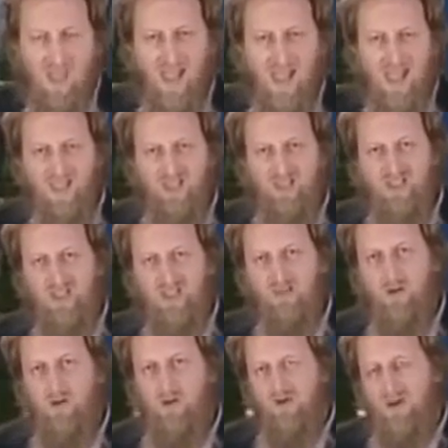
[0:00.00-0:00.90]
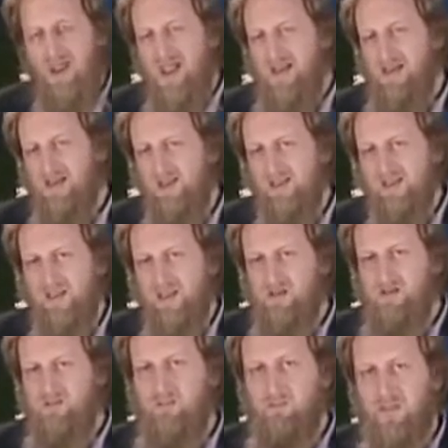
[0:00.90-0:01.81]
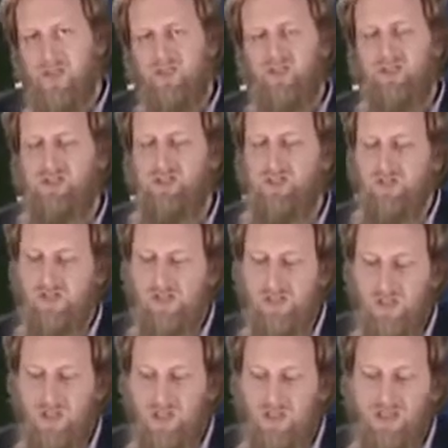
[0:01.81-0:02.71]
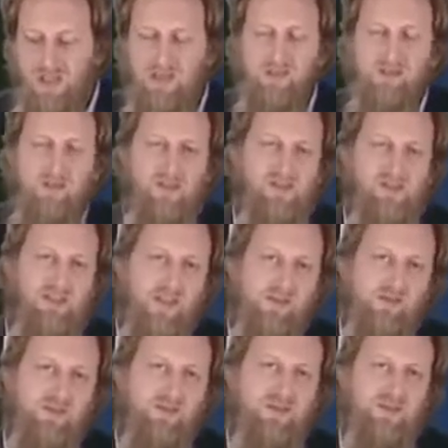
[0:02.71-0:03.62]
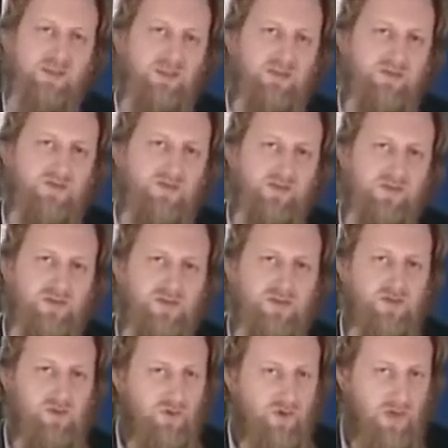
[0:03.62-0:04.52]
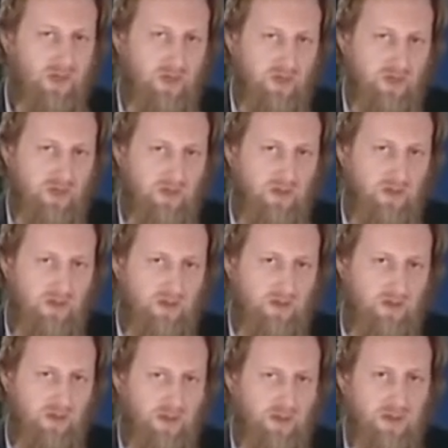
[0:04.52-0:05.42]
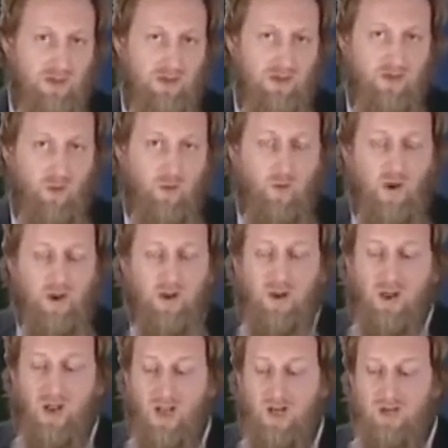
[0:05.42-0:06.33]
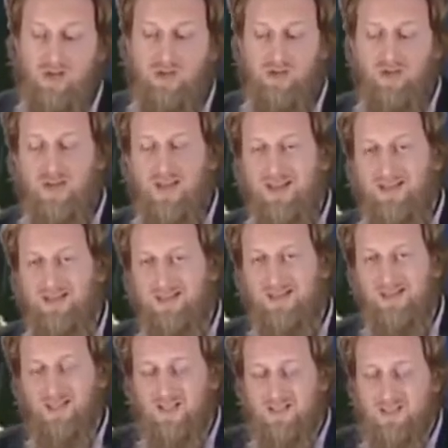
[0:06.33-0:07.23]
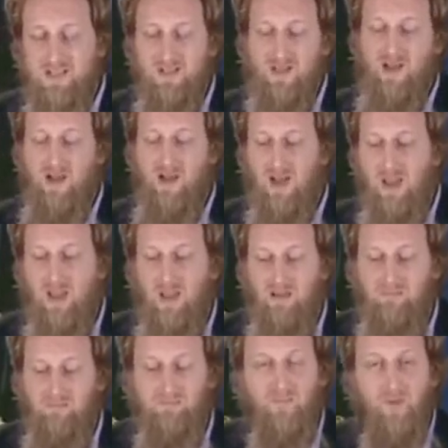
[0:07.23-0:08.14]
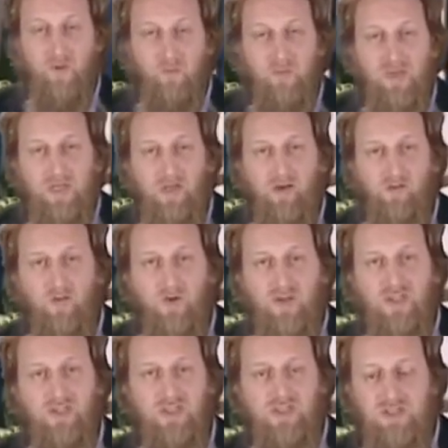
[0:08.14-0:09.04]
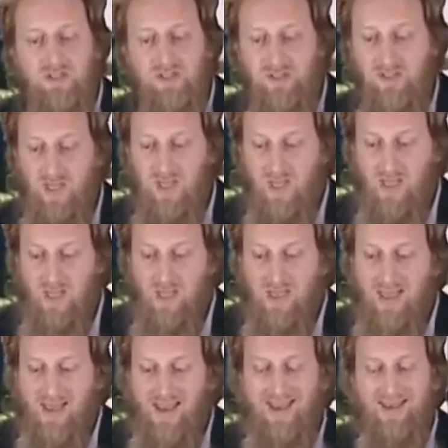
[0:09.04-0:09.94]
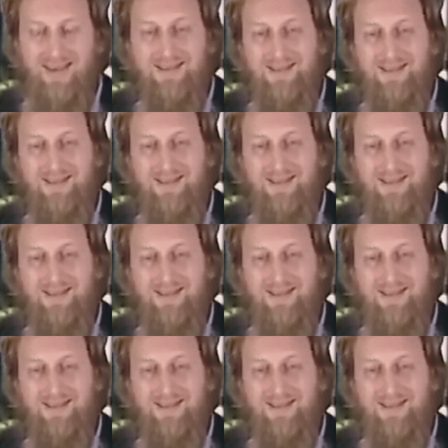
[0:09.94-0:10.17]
Actually, the Qur'an itself mentions in the 17th surah, in the 106th ayah, the meaning of which is, and